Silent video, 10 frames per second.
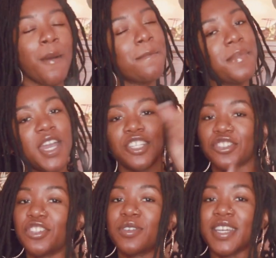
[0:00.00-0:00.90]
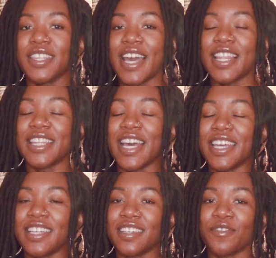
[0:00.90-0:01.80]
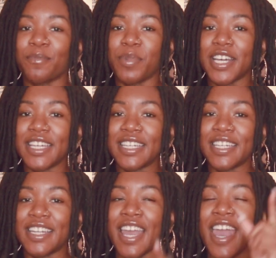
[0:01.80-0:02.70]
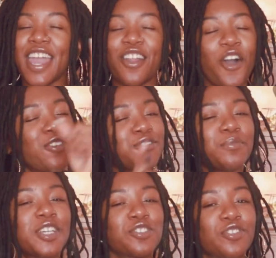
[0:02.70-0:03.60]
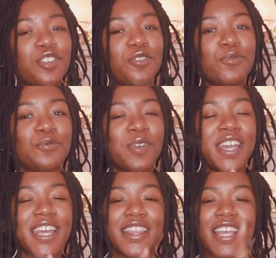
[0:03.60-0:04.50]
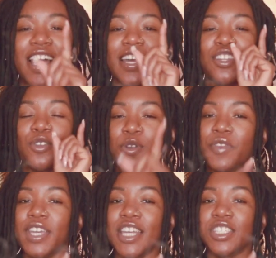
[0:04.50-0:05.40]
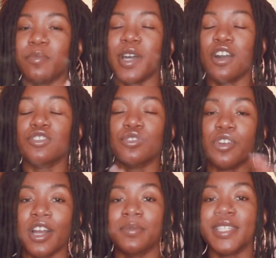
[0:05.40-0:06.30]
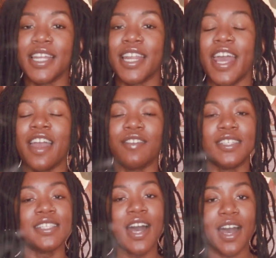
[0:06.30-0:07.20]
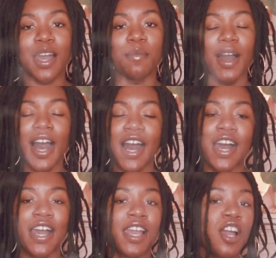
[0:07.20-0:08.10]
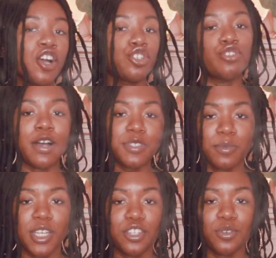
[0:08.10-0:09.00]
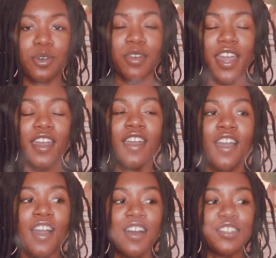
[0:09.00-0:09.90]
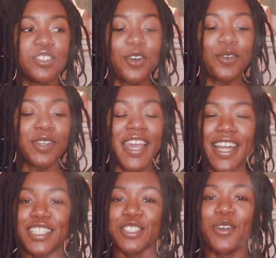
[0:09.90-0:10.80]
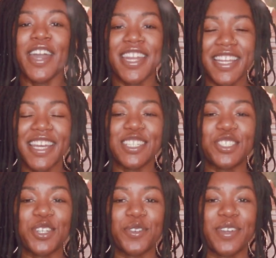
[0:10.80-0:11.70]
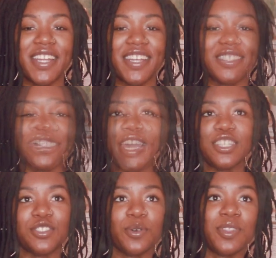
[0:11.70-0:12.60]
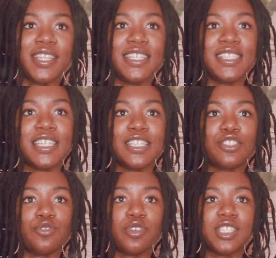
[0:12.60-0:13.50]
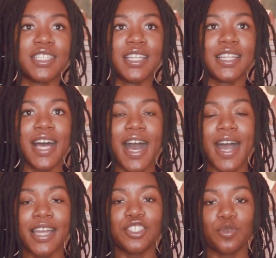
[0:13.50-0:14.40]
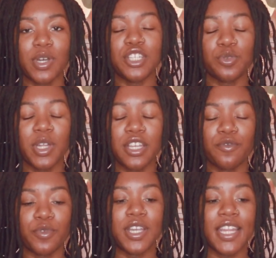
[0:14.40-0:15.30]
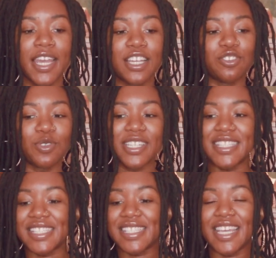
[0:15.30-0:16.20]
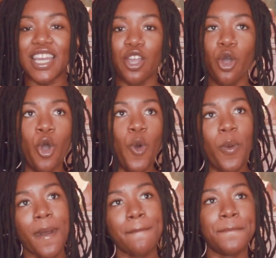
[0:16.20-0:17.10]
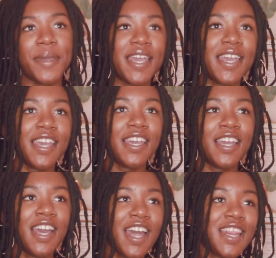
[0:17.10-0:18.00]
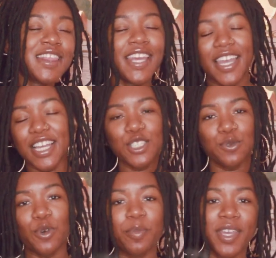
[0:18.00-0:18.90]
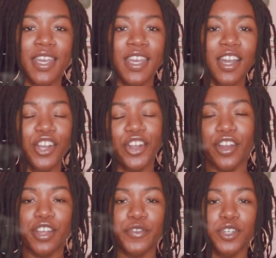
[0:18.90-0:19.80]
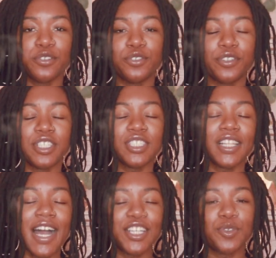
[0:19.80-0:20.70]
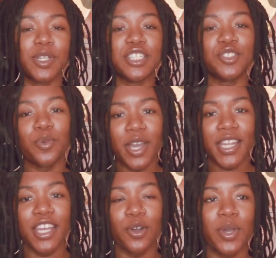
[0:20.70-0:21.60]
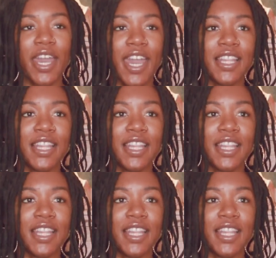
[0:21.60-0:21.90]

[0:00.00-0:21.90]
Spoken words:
Make sure you hit that like button, and also make sure you hit that notification bell so you're updated every time I drop something new, okay? So yeah, let's go ahead and get into your reading. Okay, so this is your July 2020 reading. So let's see what big things will be occurring for you during July 2020, okay?